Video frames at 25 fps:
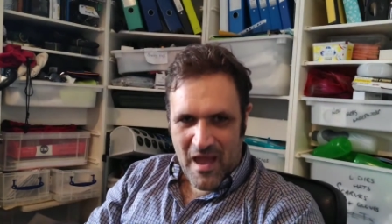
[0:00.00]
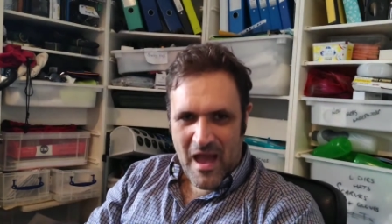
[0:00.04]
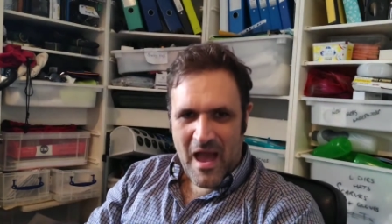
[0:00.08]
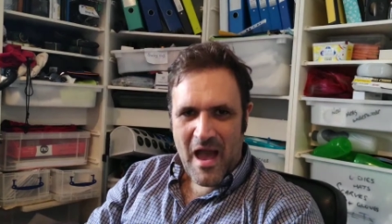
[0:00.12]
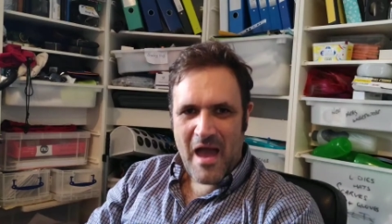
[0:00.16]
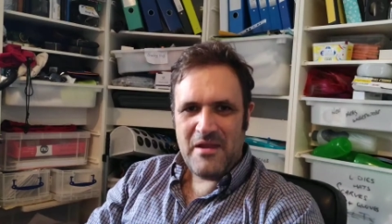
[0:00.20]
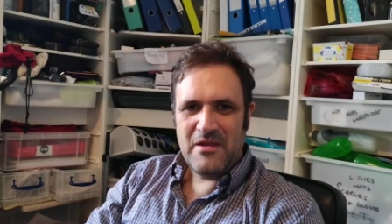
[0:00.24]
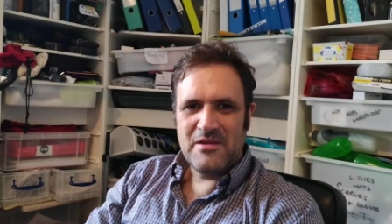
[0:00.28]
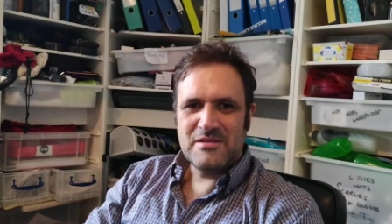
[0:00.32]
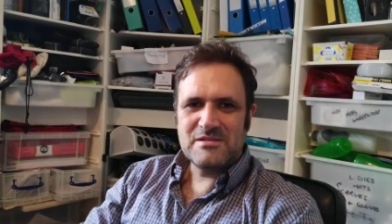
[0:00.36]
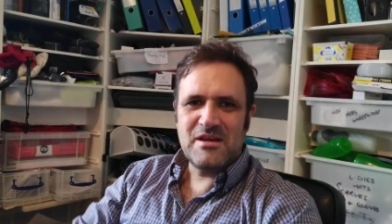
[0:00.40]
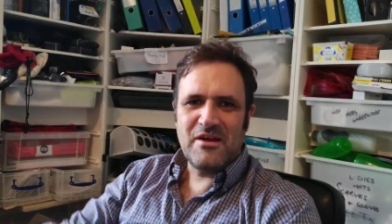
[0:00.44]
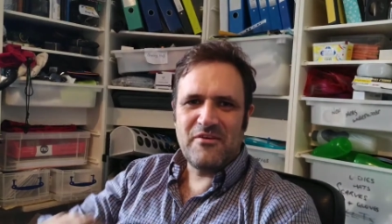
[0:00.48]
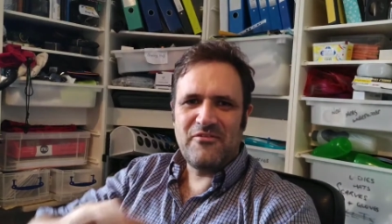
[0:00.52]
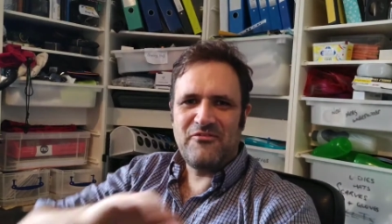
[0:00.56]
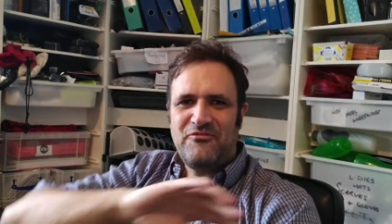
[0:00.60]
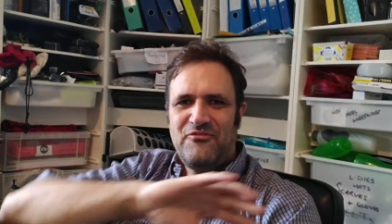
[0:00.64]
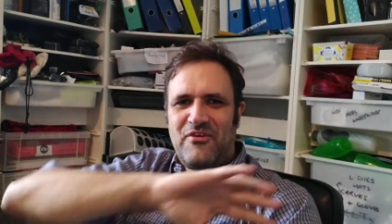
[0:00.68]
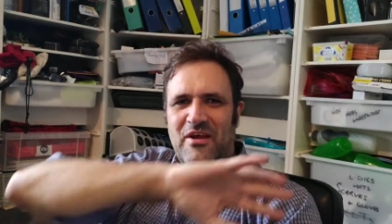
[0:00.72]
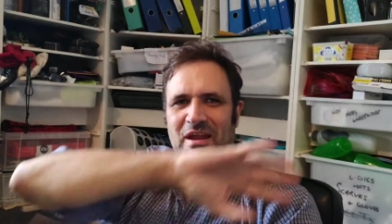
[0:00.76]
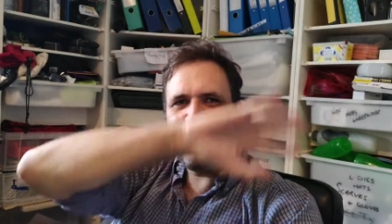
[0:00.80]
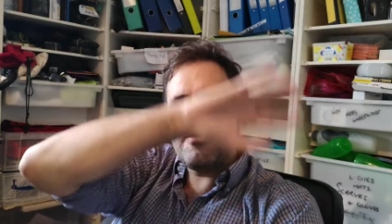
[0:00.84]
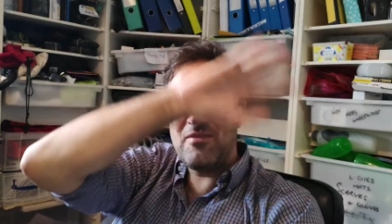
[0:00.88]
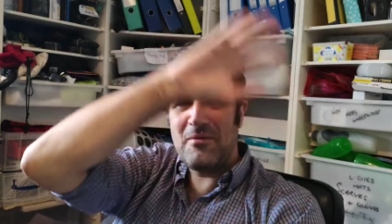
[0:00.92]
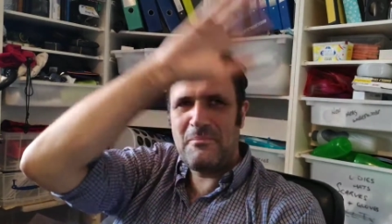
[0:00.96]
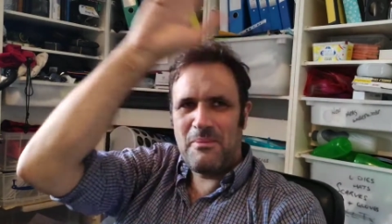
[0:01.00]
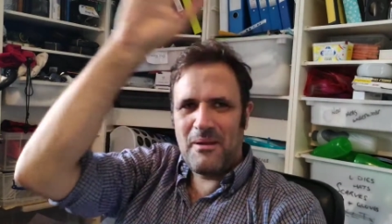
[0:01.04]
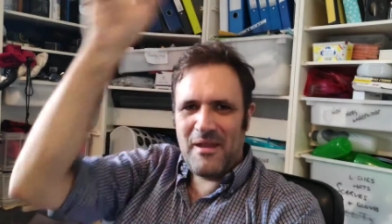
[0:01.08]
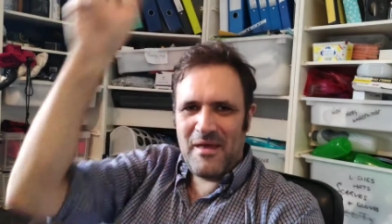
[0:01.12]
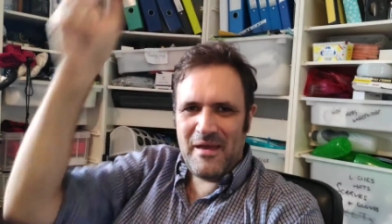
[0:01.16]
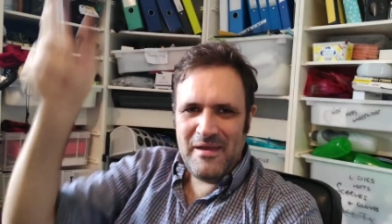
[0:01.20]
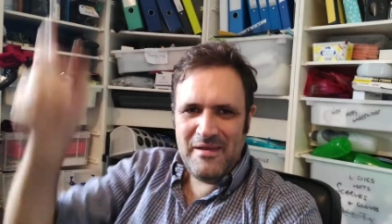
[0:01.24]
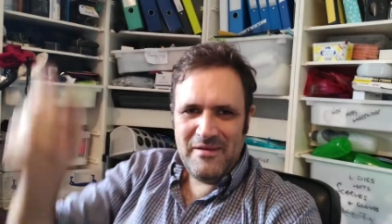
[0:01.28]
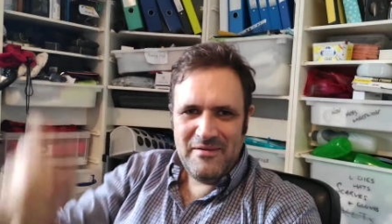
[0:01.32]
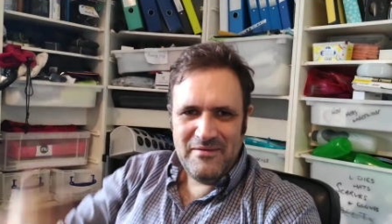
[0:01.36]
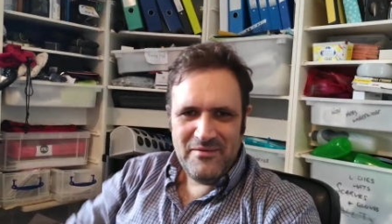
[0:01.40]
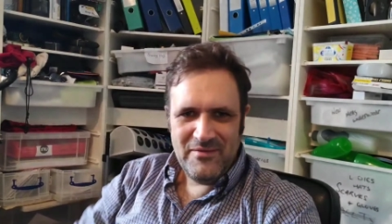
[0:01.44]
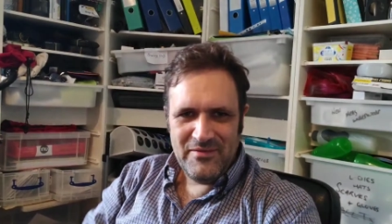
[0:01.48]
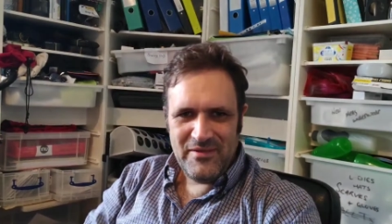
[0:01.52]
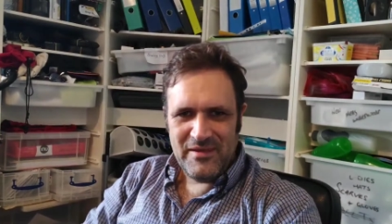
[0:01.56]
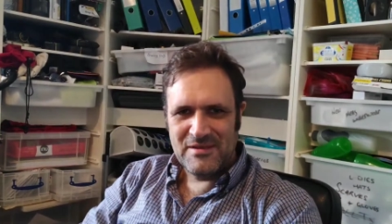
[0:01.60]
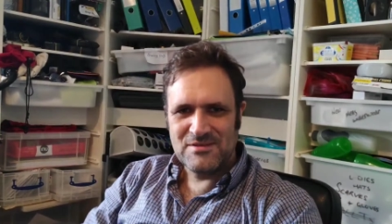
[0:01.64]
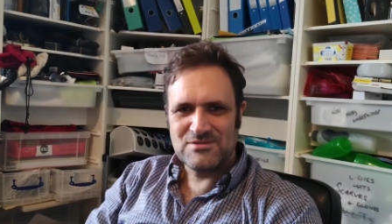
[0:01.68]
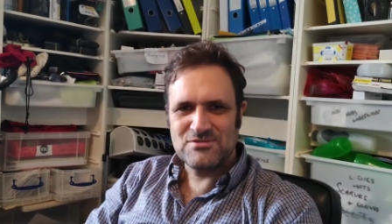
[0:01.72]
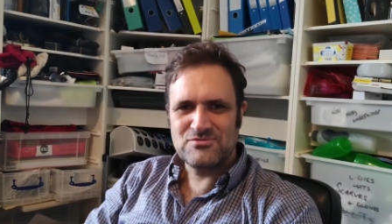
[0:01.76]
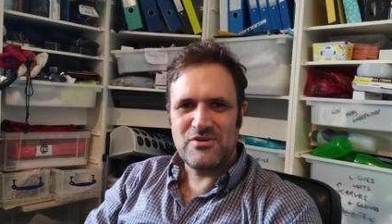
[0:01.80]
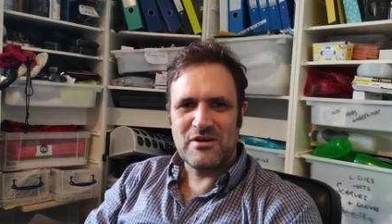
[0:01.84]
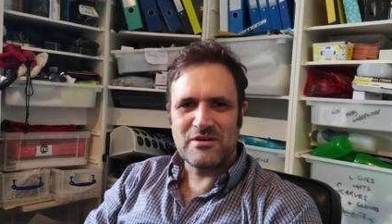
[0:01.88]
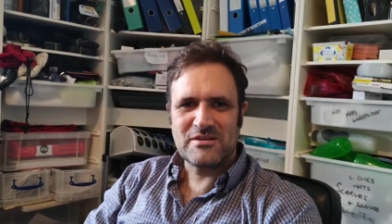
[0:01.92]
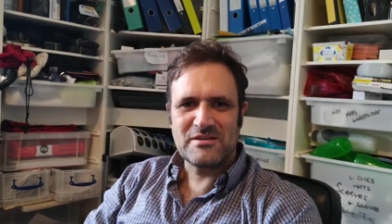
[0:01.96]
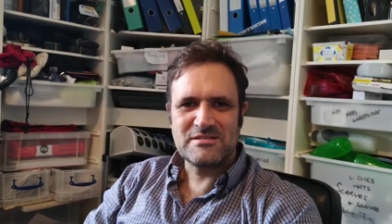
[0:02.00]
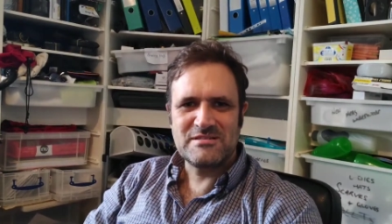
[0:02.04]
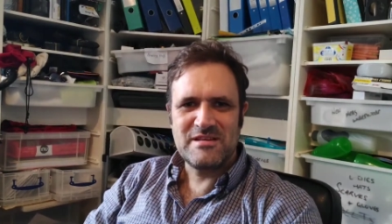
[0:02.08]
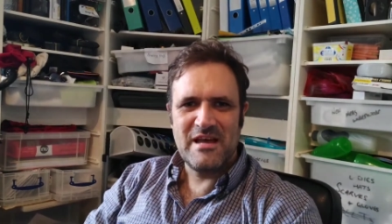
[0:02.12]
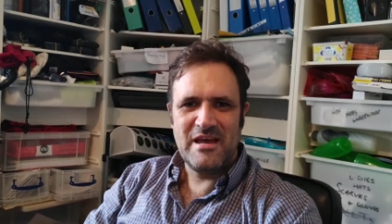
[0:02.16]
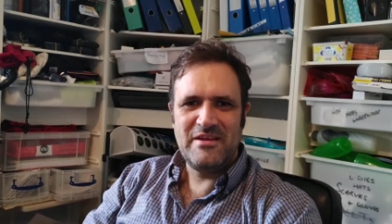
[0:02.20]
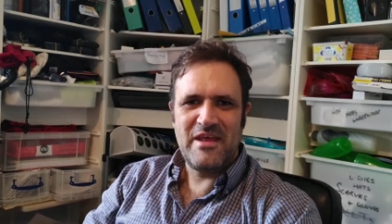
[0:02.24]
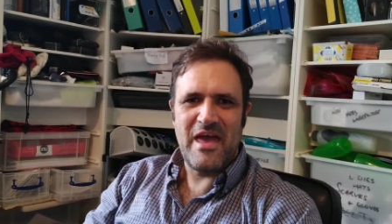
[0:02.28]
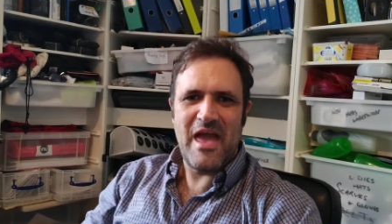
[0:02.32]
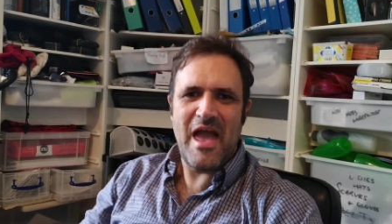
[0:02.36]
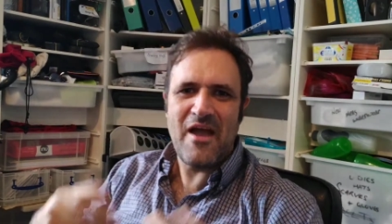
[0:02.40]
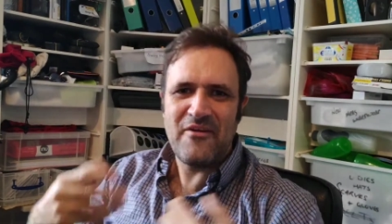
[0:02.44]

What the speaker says: And as I fell out the plane, the instructor said,